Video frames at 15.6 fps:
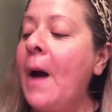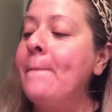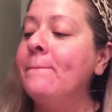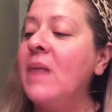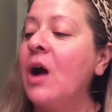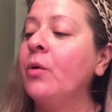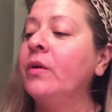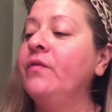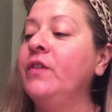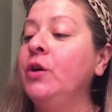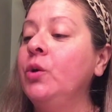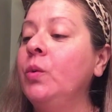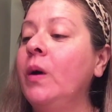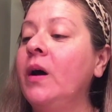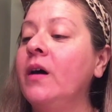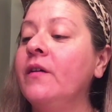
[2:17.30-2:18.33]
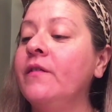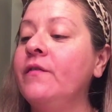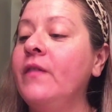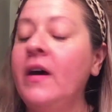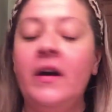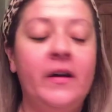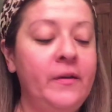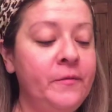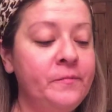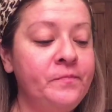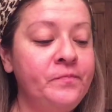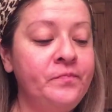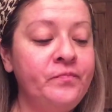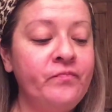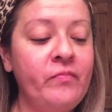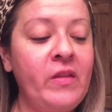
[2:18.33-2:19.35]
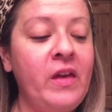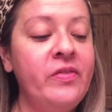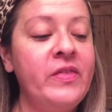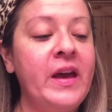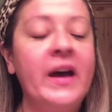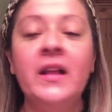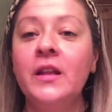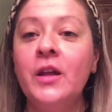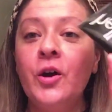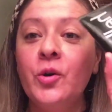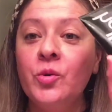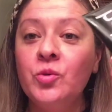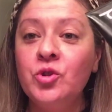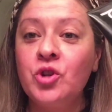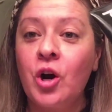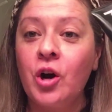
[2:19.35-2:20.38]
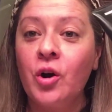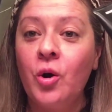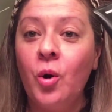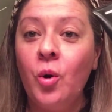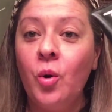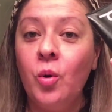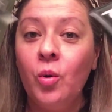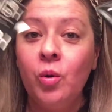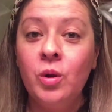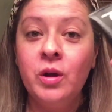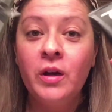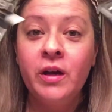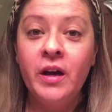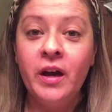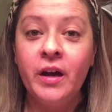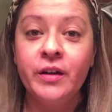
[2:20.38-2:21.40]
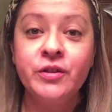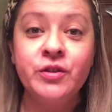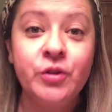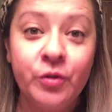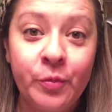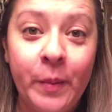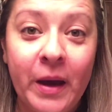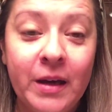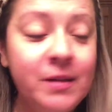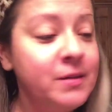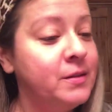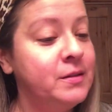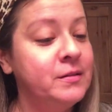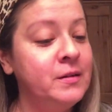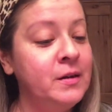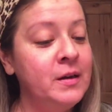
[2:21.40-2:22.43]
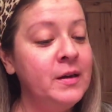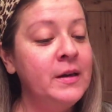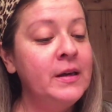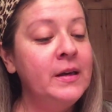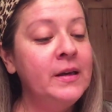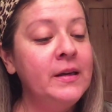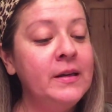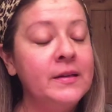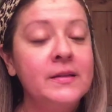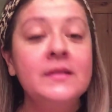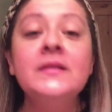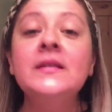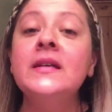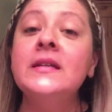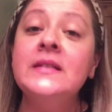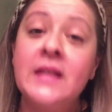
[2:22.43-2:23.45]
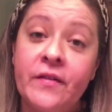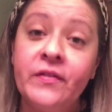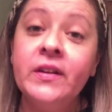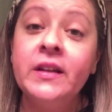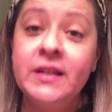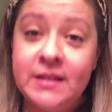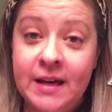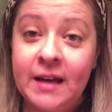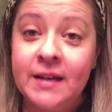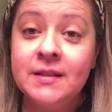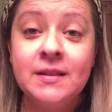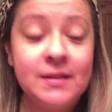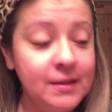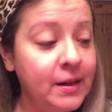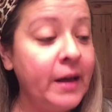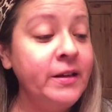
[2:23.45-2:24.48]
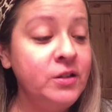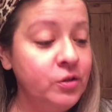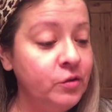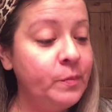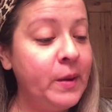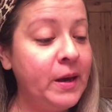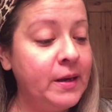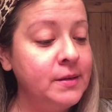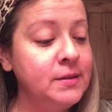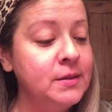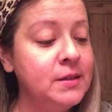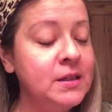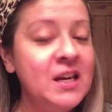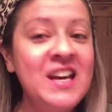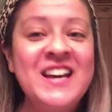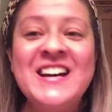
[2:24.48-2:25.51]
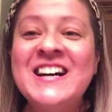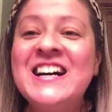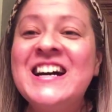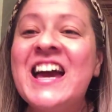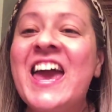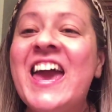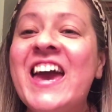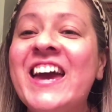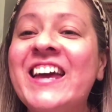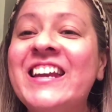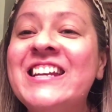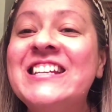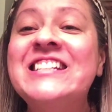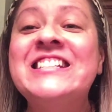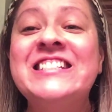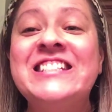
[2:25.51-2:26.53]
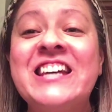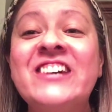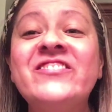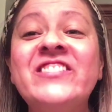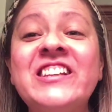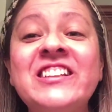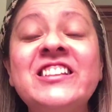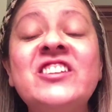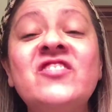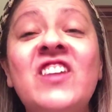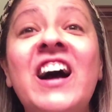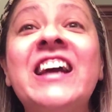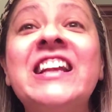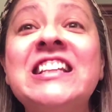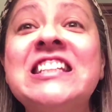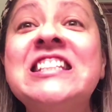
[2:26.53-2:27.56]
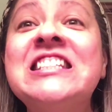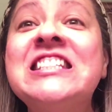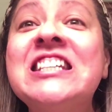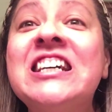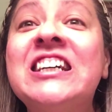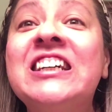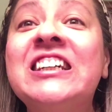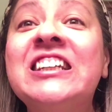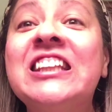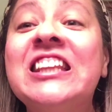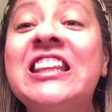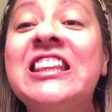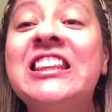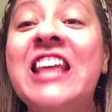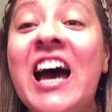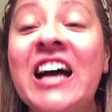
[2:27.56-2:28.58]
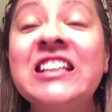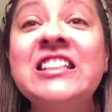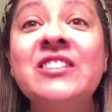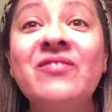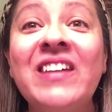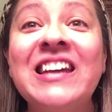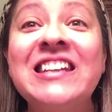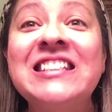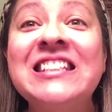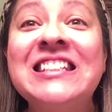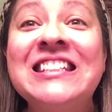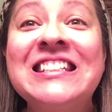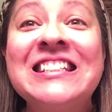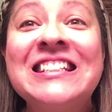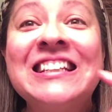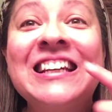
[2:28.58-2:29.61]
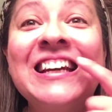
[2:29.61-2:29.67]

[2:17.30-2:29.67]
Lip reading: My review of the Hello Charcoal Toothpaste is it definitely tastes like toothpaste and it definitely whitens. That's amazing.